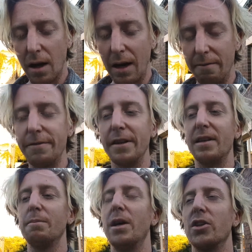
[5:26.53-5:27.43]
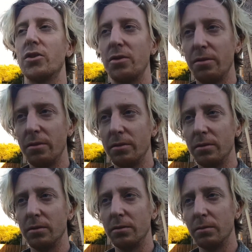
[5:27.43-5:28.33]
I'm feeling much
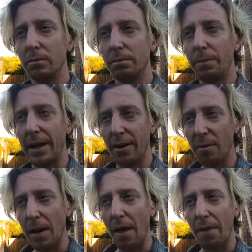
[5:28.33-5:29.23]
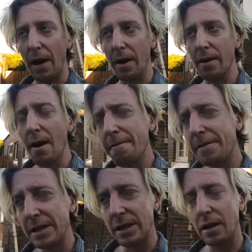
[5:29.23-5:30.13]
better about that.
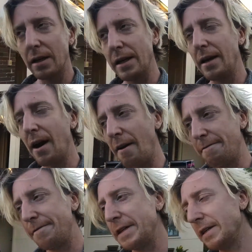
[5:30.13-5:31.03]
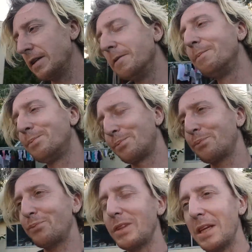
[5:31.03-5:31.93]
Physically, I feel
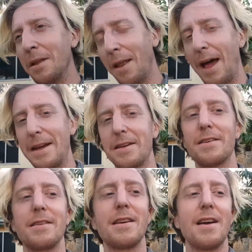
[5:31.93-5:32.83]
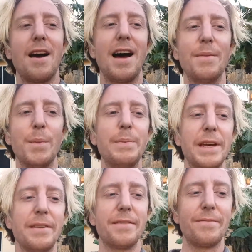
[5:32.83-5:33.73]
like I'm a
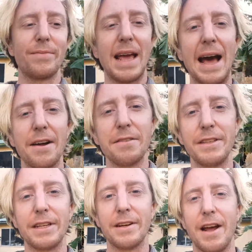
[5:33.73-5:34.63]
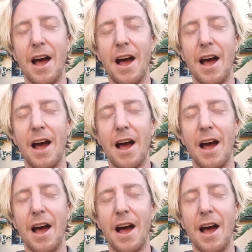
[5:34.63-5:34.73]
bit out of it.